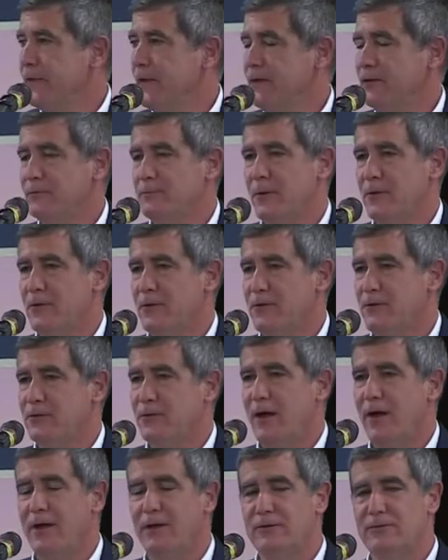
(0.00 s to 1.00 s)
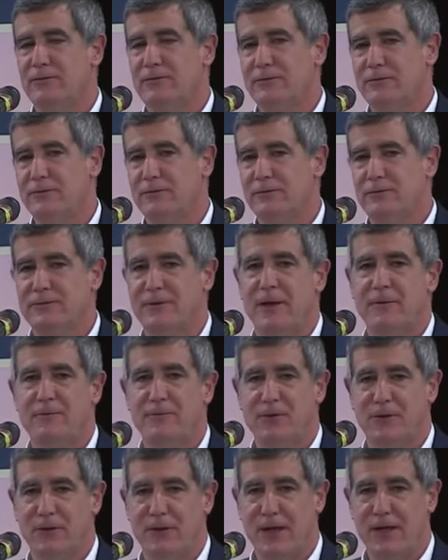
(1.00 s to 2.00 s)
and his mother decides it's time
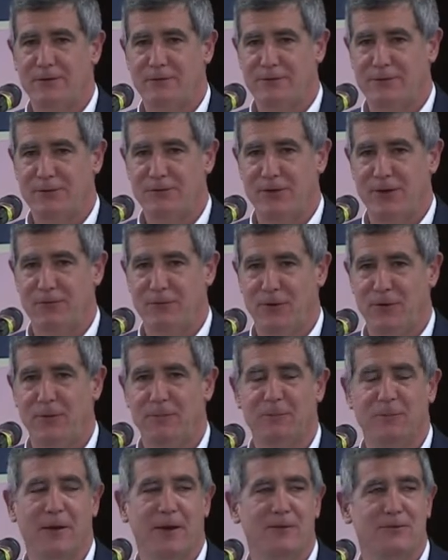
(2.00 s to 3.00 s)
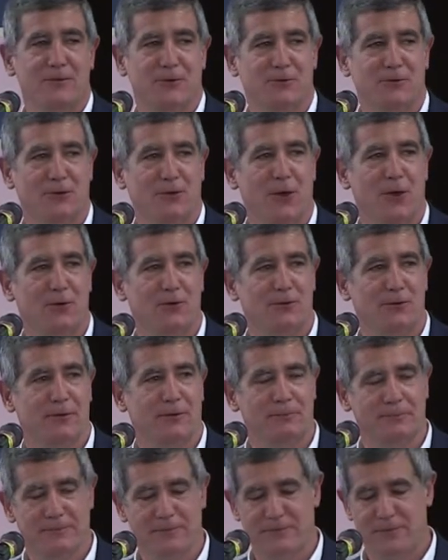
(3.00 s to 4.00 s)
for the last ditch effort, right? So she goes
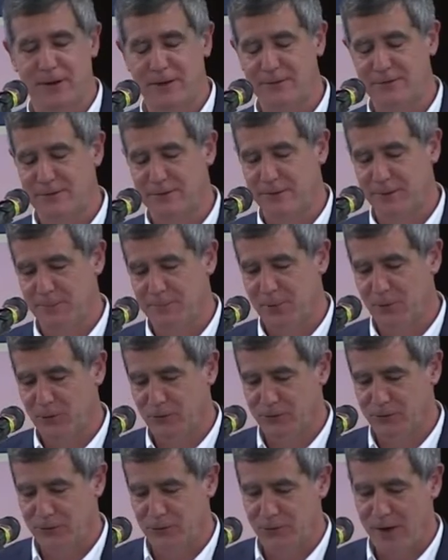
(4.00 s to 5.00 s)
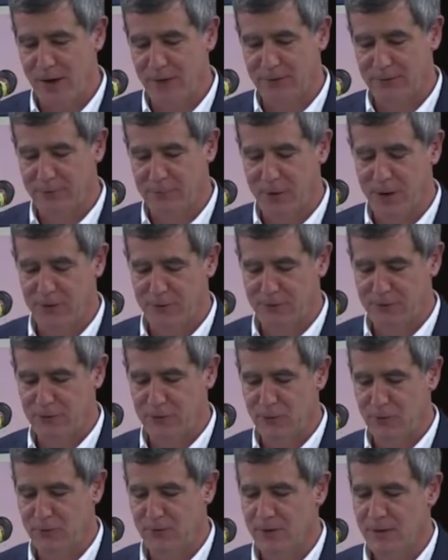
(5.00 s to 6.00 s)
and finds the most attractive
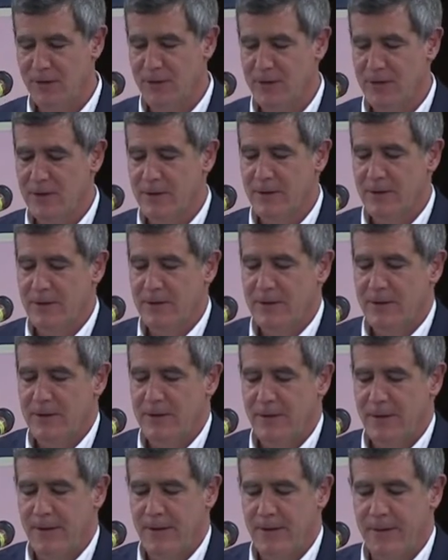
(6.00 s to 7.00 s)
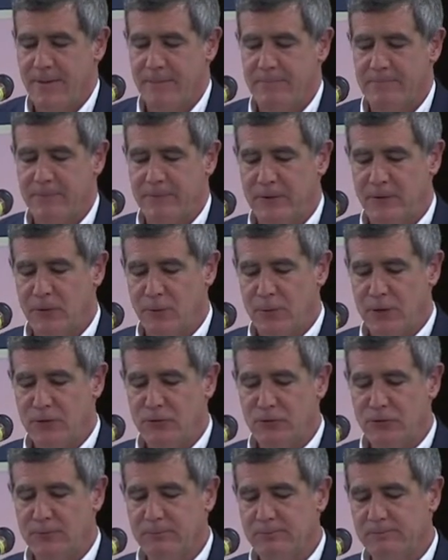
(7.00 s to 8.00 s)
prostitute um, in the
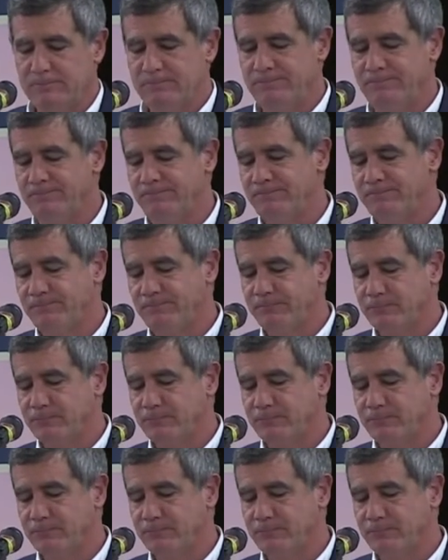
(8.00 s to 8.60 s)
region